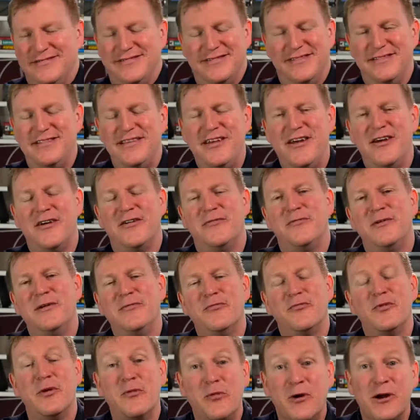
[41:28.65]
No, we
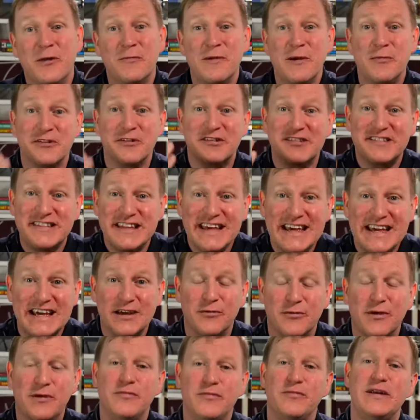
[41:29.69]
want to be able to see it.
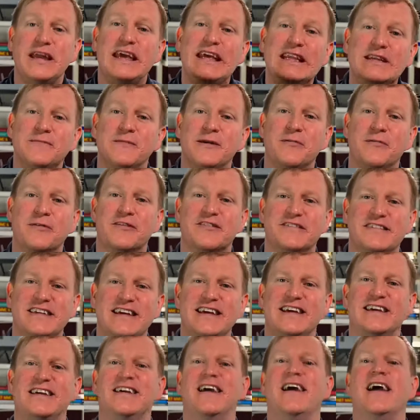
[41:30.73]
We need to be able to
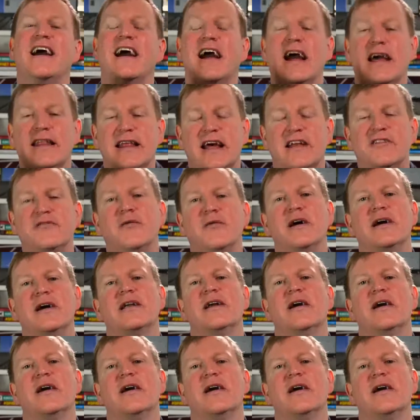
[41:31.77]
see, and that's what